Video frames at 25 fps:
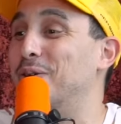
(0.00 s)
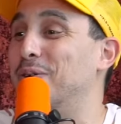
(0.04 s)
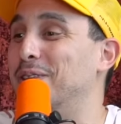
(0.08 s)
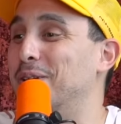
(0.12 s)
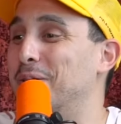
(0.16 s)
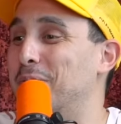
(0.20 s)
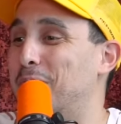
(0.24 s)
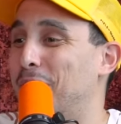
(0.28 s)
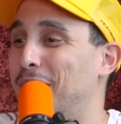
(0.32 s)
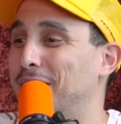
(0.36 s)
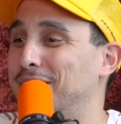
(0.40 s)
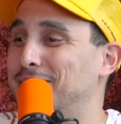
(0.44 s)
You know
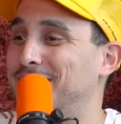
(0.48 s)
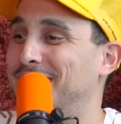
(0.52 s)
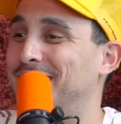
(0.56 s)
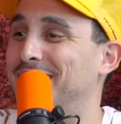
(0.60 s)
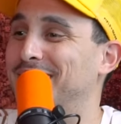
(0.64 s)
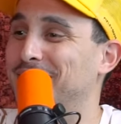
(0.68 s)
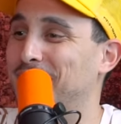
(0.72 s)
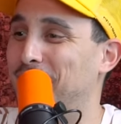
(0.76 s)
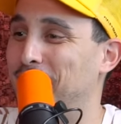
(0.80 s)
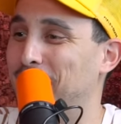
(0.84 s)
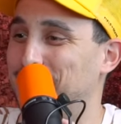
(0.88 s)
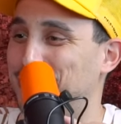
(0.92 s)
when their
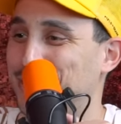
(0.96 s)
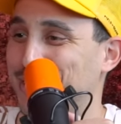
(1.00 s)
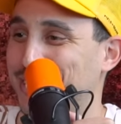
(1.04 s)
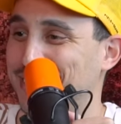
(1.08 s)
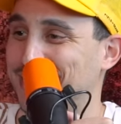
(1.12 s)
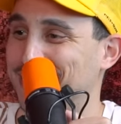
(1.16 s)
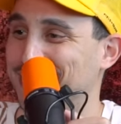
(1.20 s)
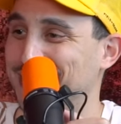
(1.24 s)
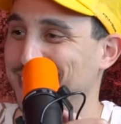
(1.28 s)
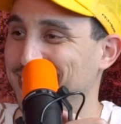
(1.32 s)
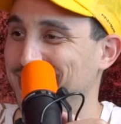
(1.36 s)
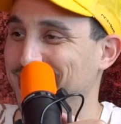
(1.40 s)
prostate
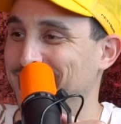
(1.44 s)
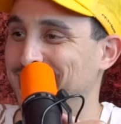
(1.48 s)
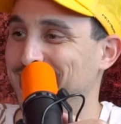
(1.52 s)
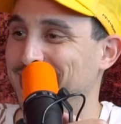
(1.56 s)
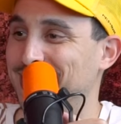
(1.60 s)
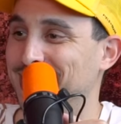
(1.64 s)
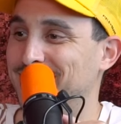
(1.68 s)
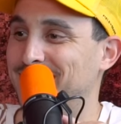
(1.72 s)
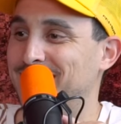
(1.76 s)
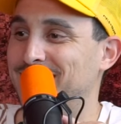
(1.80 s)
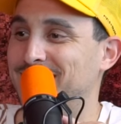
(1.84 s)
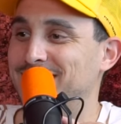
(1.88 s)
enlarges?
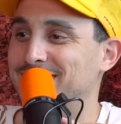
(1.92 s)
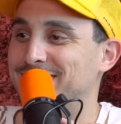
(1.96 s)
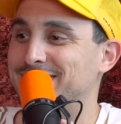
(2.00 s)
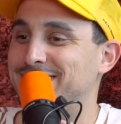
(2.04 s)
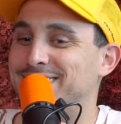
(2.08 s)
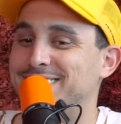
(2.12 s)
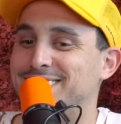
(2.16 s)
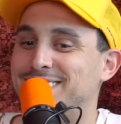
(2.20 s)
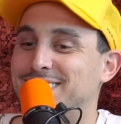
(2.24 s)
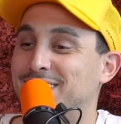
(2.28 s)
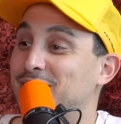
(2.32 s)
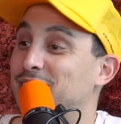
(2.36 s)

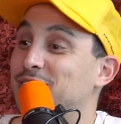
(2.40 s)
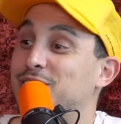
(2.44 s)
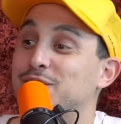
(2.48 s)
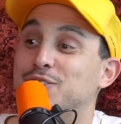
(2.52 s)
They're